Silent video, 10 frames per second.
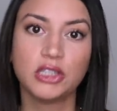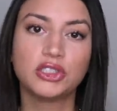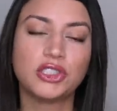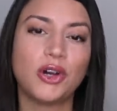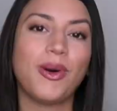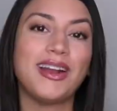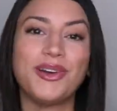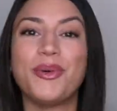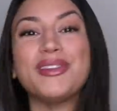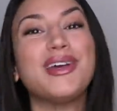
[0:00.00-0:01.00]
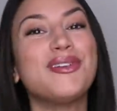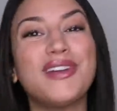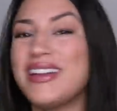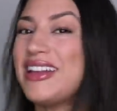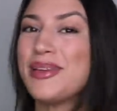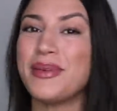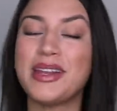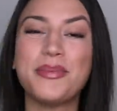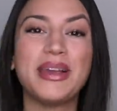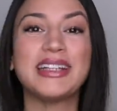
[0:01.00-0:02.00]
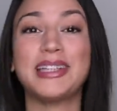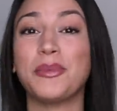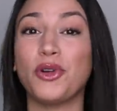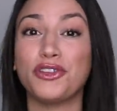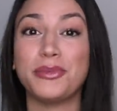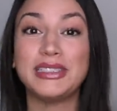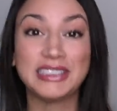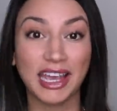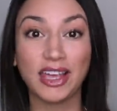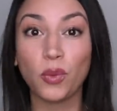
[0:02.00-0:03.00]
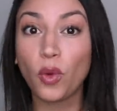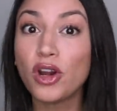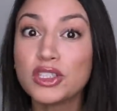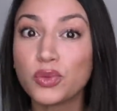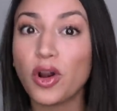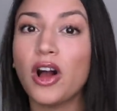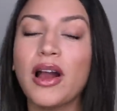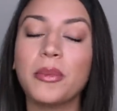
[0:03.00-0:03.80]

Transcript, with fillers: So I don't want to offend anybody because I'm going to be saying words wrong.